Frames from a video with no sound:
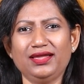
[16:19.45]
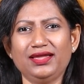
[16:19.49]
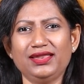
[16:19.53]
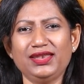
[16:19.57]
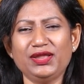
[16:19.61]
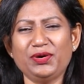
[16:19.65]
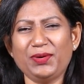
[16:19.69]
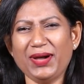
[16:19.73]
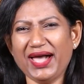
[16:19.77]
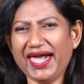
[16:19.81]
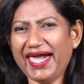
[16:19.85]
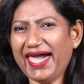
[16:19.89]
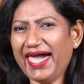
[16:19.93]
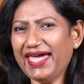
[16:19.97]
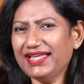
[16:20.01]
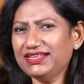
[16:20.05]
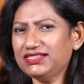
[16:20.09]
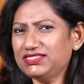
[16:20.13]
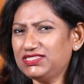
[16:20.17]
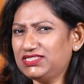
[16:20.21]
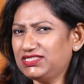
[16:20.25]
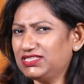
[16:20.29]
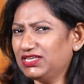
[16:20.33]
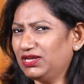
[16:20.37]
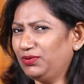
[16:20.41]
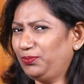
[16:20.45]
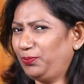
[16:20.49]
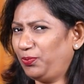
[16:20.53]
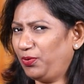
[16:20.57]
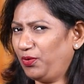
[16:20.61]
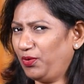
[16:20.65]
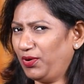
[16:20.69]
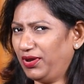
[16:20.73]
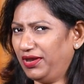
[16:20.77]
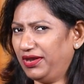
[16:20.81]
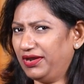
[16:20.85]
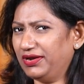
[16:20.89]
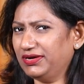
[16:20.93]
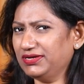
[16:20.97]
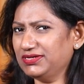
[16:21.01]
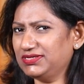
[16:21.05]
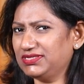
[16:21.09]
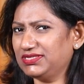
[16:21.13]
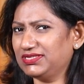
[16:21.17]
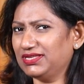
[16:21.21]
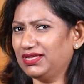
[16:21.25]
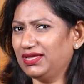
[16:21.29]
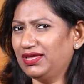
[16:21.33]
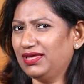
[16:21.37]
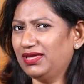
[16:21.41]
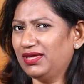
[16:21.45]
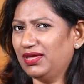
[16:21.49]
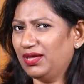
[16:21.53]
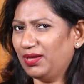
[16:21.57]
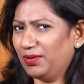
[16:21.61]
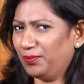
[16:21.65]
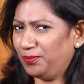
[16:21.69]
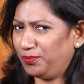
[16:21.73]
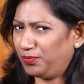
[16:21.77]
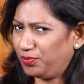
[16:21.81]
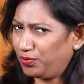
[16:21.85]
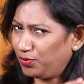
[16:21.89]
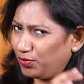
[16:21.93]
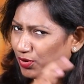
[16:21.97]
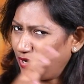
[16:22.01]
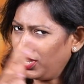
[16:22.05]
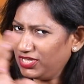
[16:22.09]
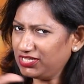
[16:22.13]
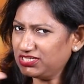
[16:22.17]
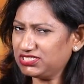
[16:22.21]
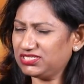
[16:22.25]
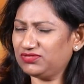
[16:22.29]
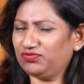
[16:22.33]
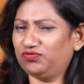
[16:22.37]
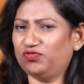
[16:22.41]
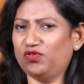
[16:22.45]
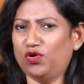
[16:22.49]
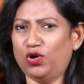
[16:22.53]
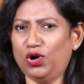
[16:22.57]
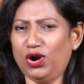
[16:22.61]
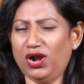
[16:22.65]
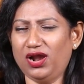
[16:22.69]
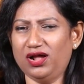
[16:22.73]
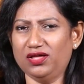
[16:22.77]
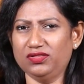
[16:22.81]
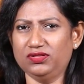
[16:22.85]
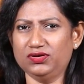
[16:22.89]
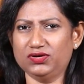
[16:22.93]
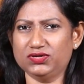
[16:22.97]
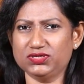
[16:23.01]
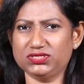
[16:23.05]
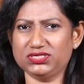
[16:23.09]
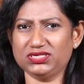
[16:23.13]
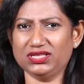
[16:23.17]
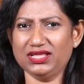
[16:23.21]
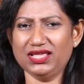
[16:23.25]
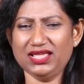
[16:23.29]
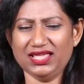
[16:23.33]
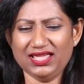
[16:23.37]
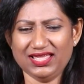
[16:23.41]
Now, answered prayers, prays for others.